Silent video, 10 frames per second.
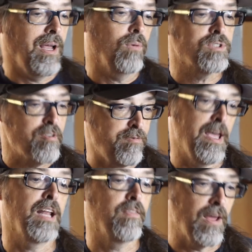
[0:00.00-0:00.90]
was a
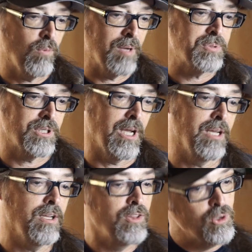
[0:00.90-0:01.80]
fan of that
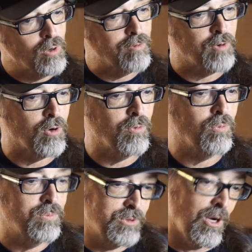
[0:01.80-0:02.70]
website and the
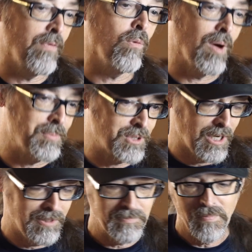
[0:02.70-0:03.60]
UFOs on the
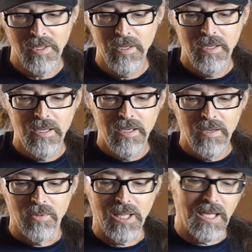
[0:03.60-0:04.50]
website.
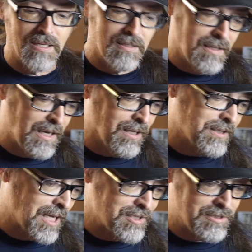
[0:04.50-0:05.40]
Well, then I let
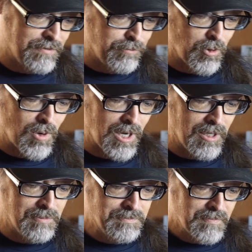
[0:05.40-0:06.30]
that sit for a
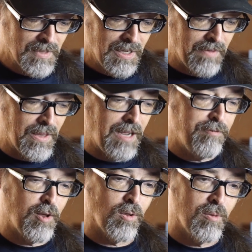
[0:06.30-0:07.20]
while, and then I
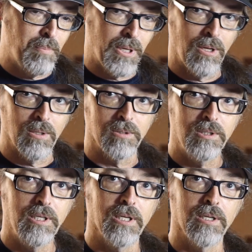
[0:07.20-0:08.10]
felt compelled
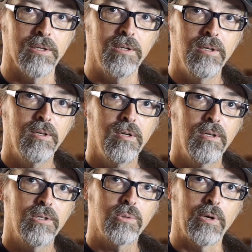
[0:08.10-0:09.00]
in
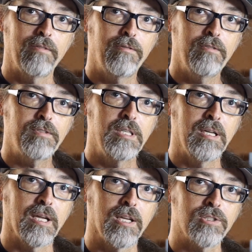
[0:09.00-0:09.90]
2015,
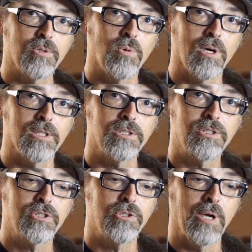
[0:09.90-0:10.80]
I guess it
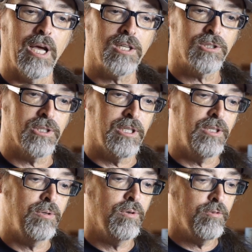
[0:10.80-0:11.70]
was, to
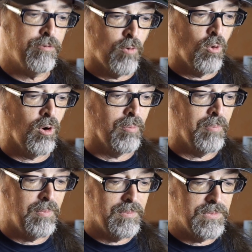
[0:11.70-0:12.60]
actually
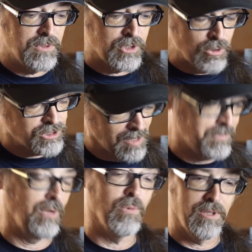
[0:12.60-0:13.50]
do
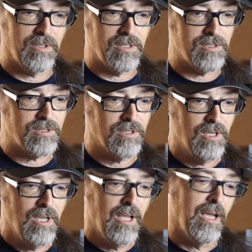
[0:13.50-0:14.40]
something with this.
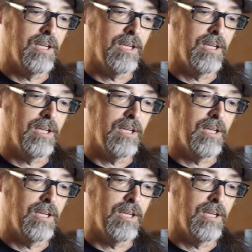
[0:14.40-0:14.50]
And